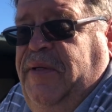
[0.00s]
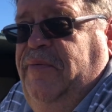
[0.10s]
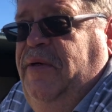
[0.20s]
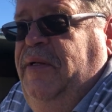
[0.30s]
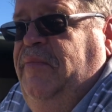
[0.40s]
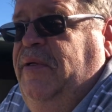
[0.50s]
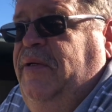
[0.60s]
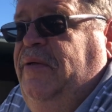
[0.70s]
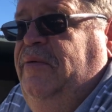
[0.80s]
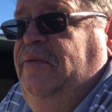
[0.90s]
I wanted him to
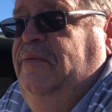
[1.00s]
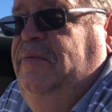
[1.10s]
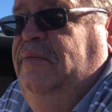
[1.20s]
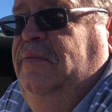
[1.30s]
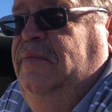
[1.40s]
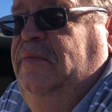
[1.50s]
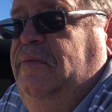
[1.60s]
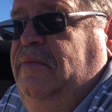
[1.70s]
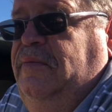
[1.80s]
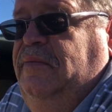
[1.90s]
go.
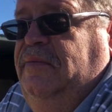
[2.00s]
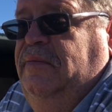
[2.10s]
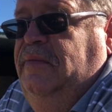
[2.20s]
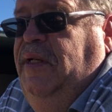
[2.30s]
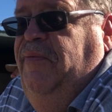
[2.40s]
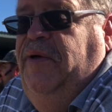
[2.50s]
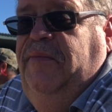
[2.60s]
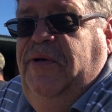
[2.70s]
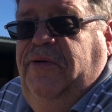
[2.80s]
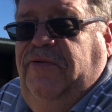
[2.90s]
I didn't want him
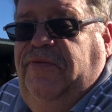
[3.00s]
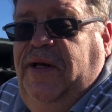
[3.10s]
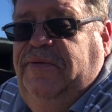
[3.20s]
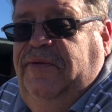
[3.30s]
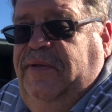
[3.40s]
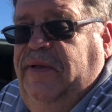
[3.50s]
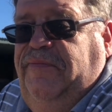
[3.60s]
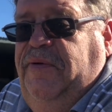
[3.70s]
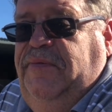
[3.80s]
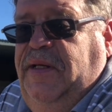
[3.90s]
to go as fast as he
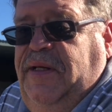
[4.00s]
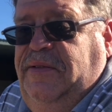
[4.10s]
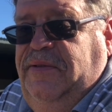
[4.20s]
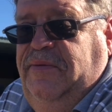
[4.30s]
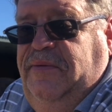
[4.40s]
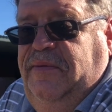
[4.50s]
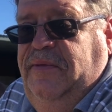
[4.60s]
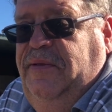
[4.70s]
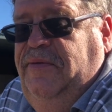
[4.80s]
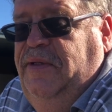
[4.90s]
58s, or
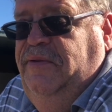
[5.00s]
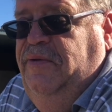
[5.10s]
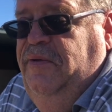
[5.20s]
he's done two